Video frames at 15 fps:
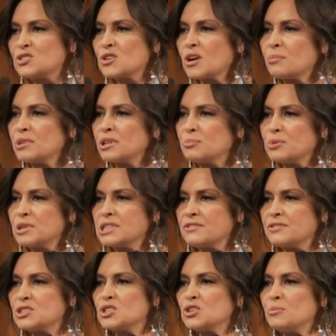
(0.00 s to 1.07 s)
trouble the printer
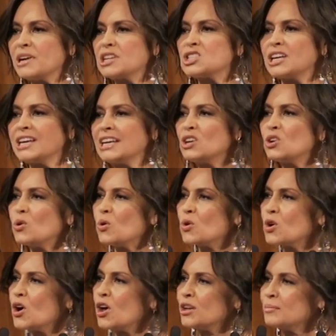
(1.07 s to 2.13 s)
for too much ink or
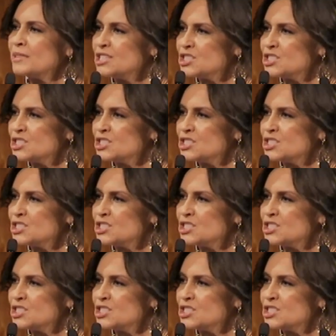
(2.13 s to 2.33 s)
column